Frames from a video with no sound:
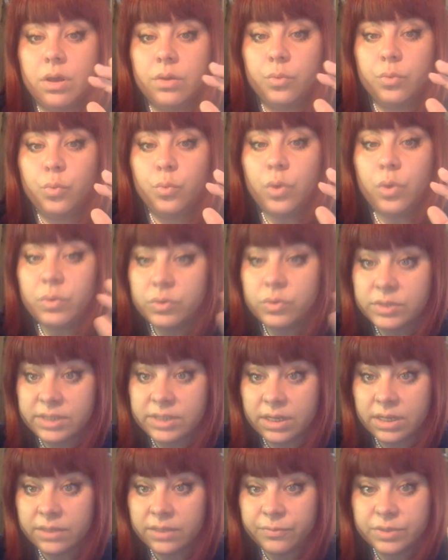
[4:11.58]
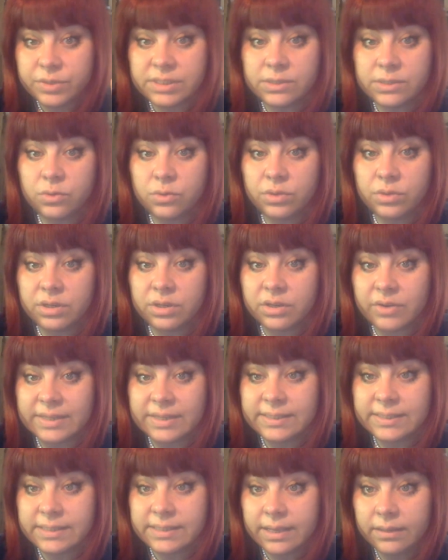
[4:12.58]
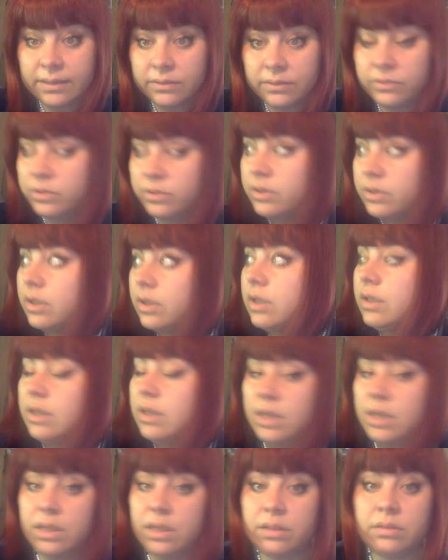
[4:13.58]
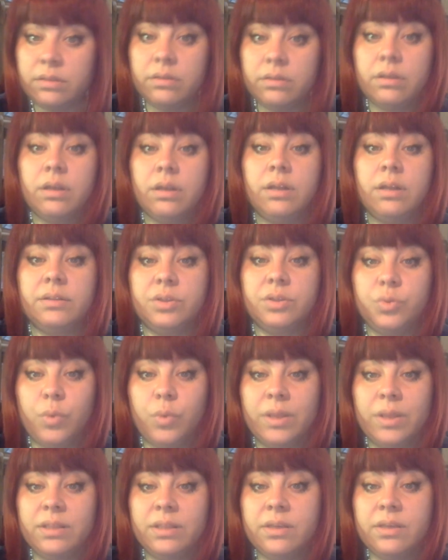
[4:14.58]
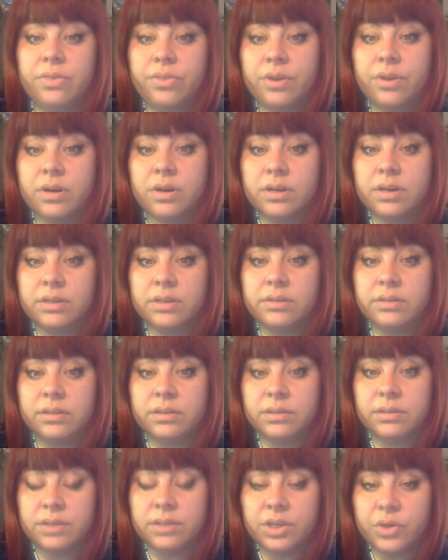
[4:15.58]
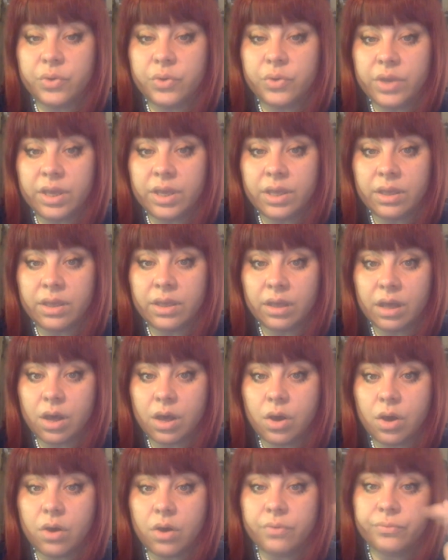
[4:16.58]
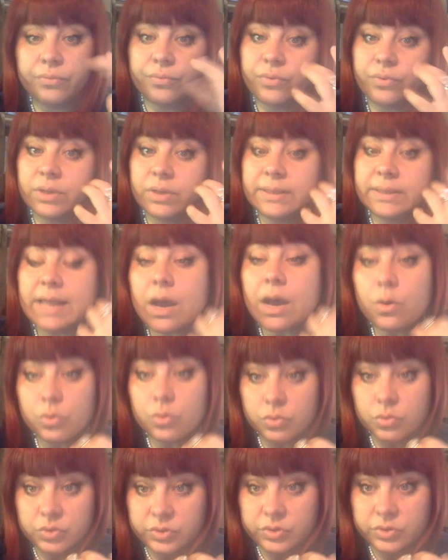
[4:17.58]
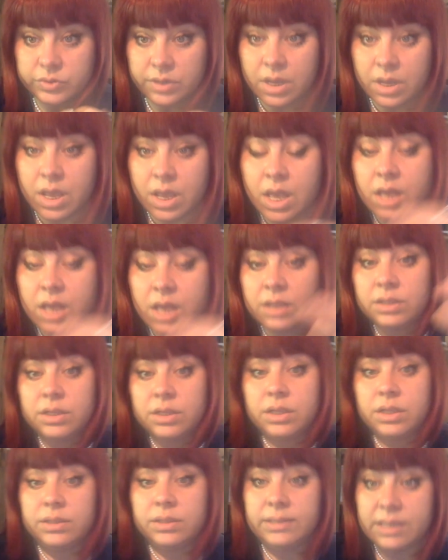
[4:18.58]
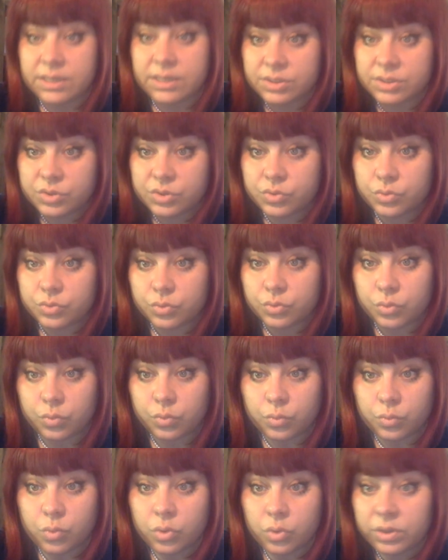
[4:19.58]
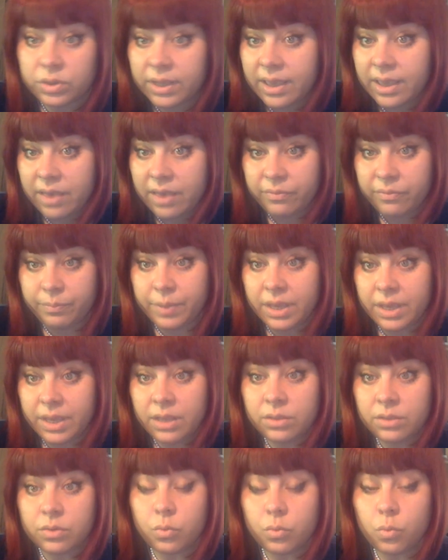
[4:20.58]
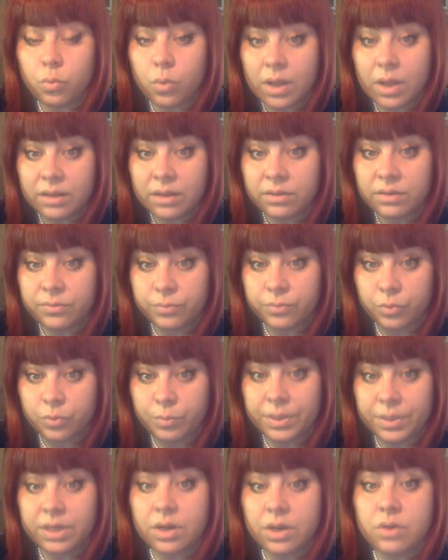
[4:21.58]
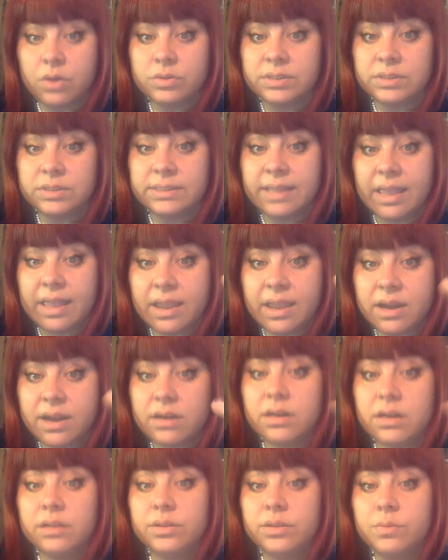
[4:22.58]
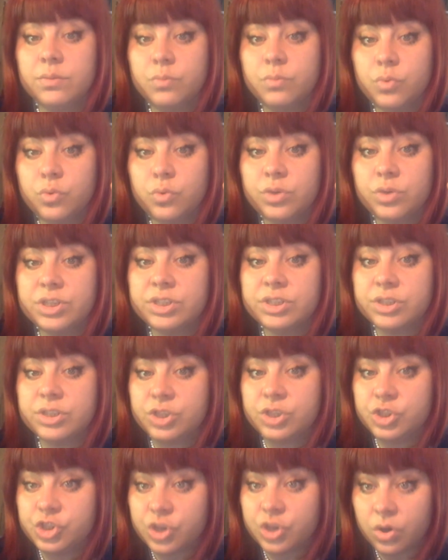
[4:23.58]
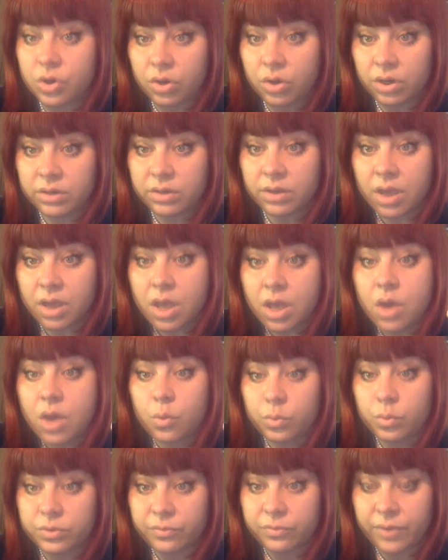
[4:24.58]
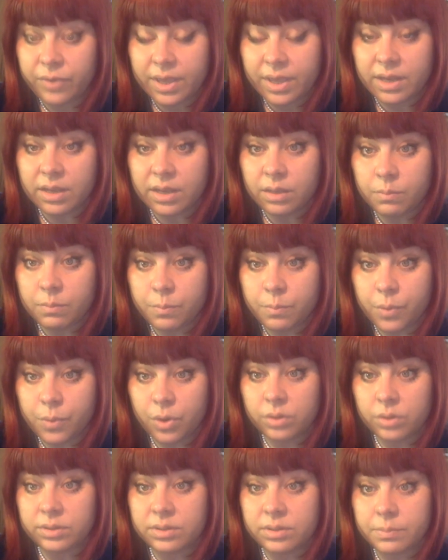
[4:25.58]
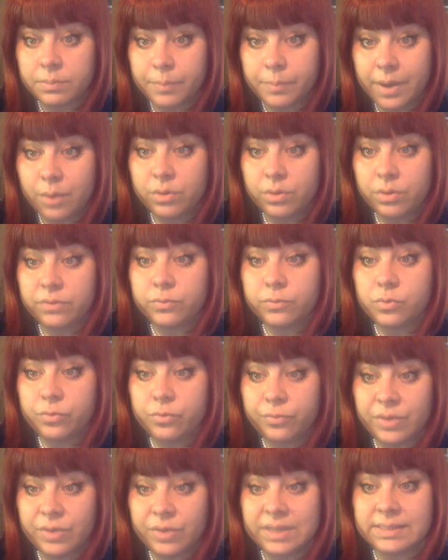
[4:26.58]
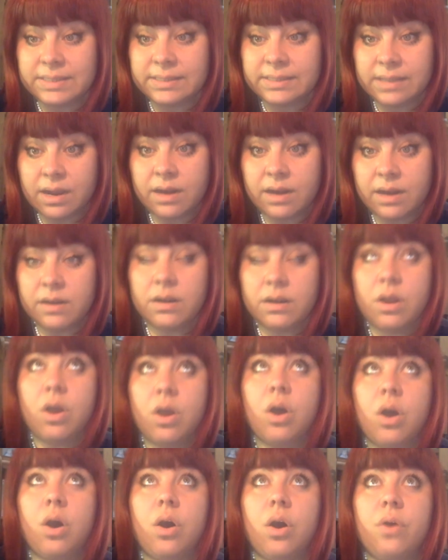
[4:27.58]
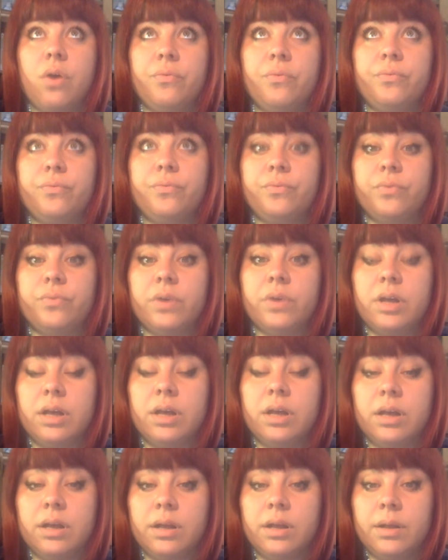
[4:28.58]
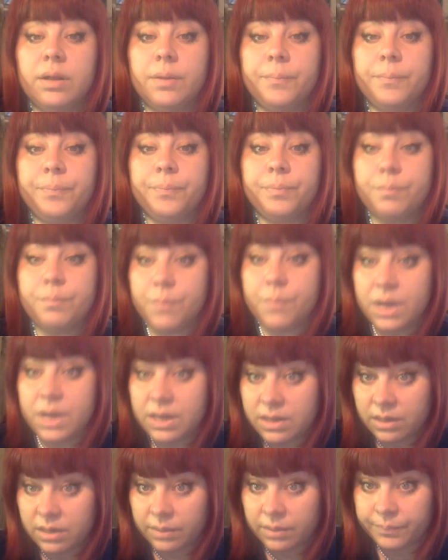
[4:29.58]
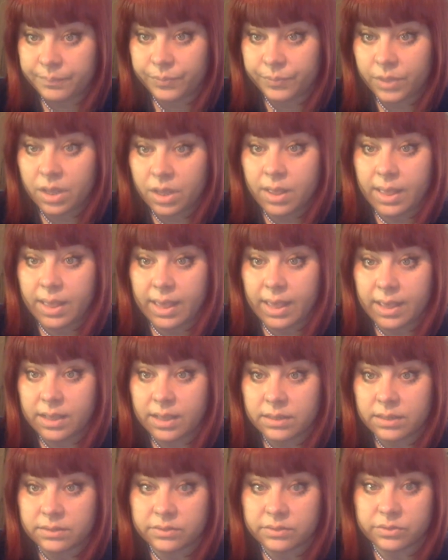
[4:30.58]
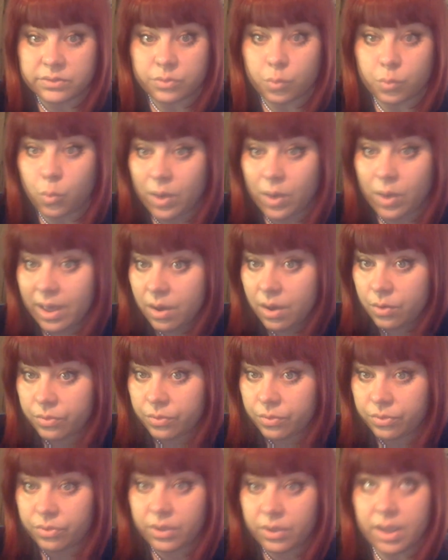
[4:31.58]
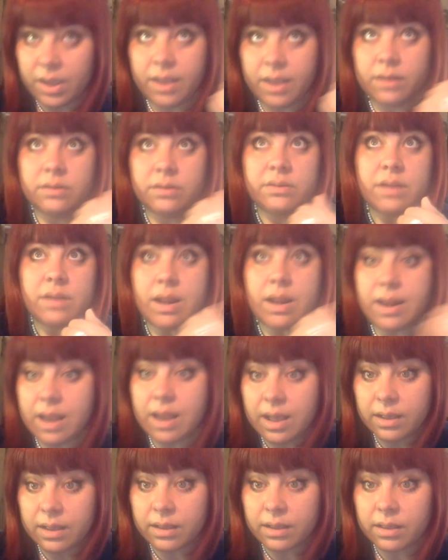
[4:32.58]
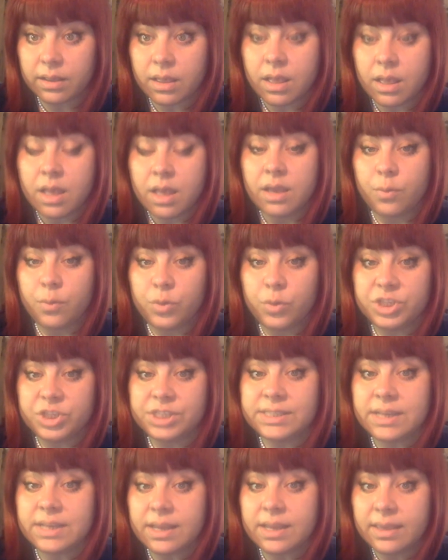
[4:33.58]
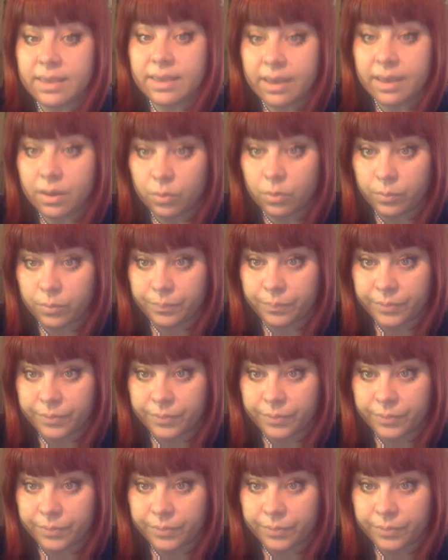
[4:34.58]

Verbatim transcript: we will see the first lunar crescent in the 23rd degree of Taurus. This would have been wonderful because there the moon is conjoined with very important powerful fixed star of um, money and wealth and luck which is Rigel